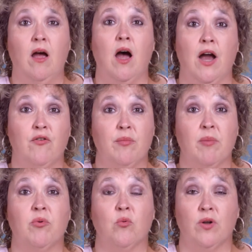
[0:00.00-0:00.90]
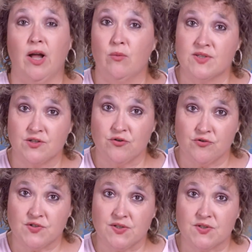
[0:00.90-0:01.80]
I remember when I was in
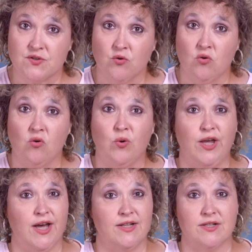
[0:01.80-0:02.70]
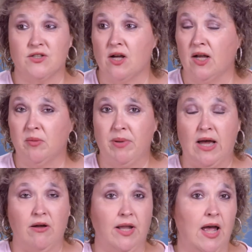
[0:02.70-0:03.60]
nursing school, we had to talk
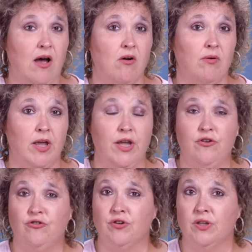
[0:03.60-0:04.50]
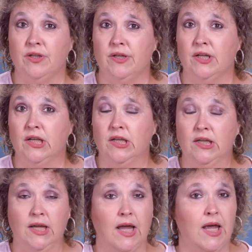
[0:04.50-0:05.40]
about how Asian yin and
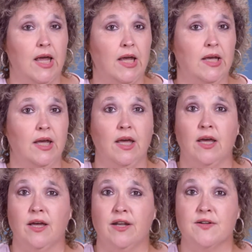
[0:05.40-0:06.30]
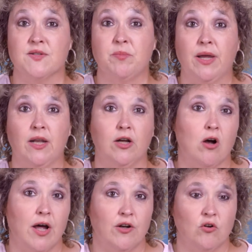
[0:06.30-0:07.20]
yang and Hispanic
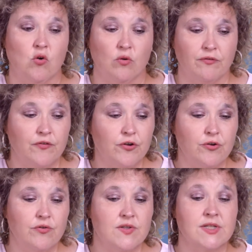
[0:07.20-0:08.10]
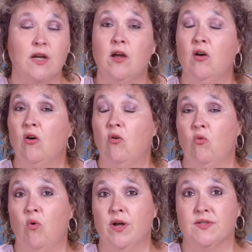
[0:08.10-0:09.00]
hot and cold foods.
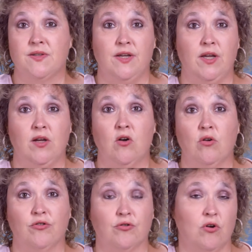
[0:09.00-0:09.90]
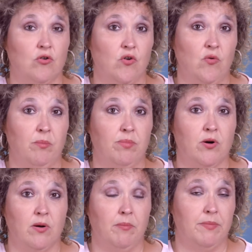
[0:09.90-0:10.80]
Was the cultural group
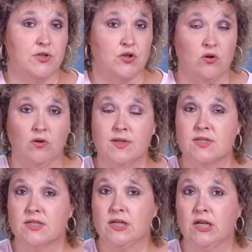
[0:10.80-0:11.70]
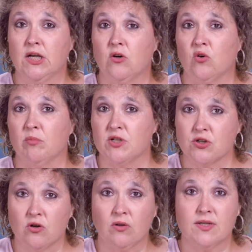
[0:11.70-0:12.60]
paternalistic or
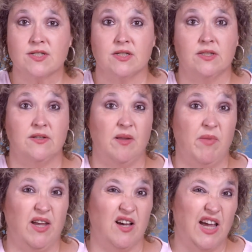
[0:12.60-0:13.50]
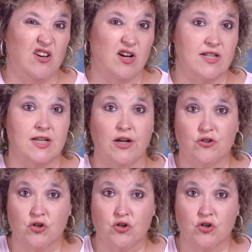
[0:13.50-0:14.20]
maternalistic? Did they make eye contact or